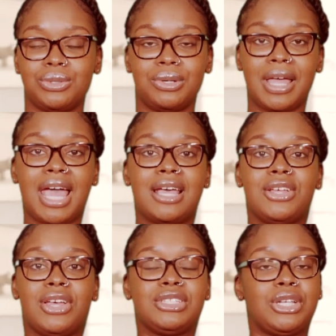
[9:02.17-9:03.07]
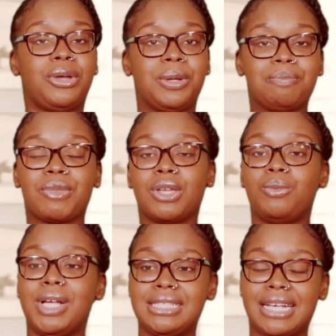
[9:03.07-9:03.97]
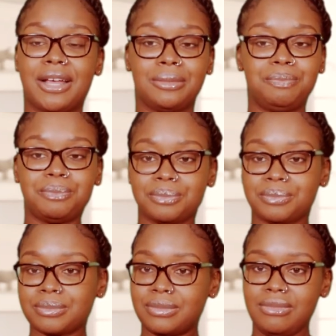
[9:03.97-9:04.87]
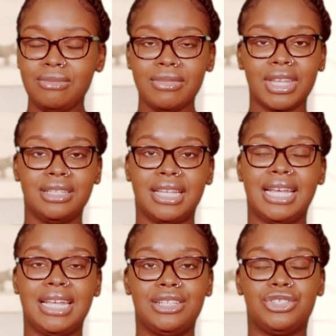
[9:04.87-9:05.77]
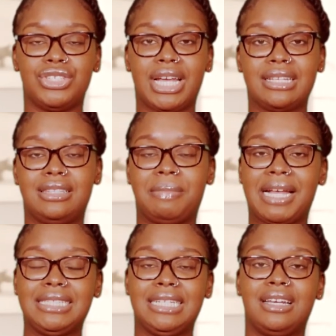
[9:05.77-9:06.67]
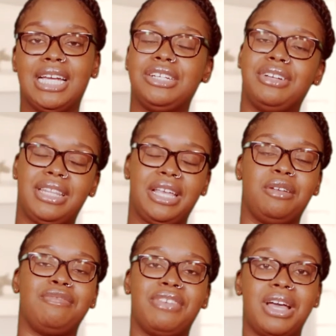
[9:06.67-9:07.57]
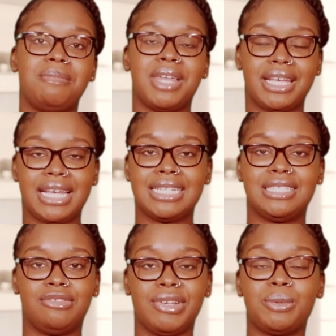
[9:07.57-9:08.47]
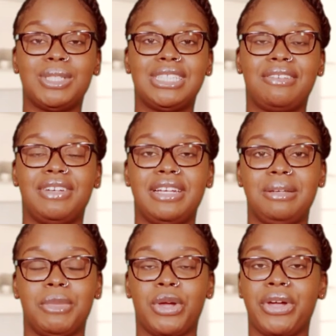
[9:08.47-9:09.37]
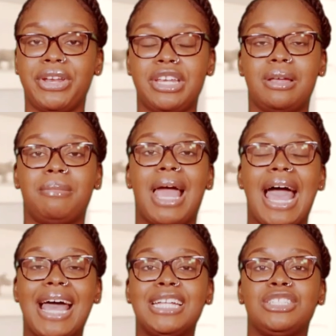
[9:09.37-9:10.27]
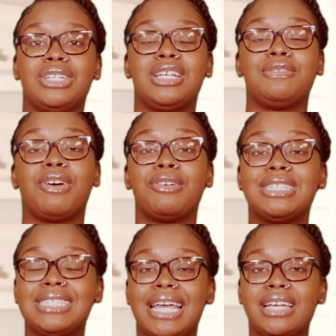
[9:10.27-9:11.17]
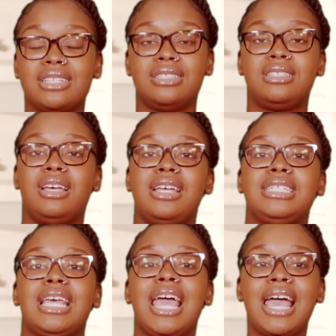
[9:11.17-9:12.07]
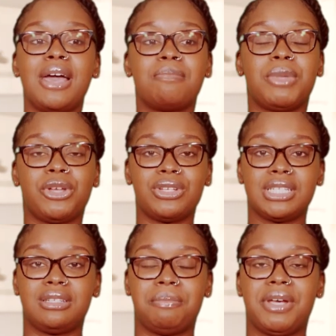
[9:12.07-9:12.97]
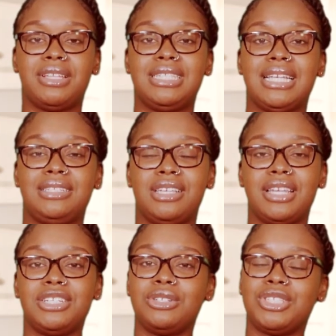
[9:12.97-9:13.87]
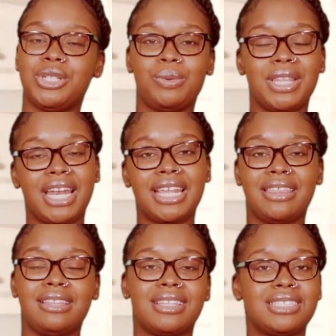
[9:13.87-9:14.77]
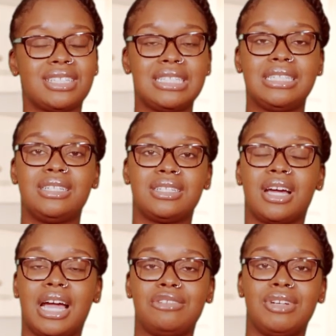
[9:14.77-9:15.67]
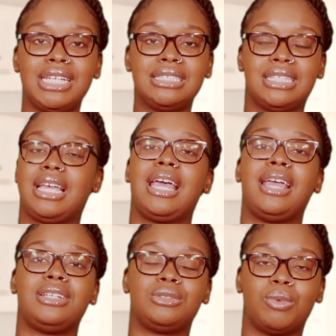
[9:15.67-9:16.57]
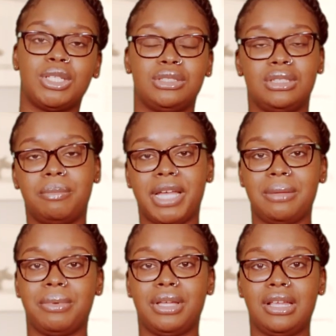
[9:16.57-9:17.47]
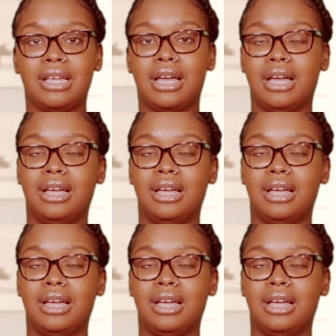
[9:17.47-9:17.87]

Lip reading: or. So went down, they checked the panty liner, and they confirmed that yes, it was definitely meconium. And as far as they're concerned, because it's a birth center, they don't deal with anything that's considered high risk. And once a baby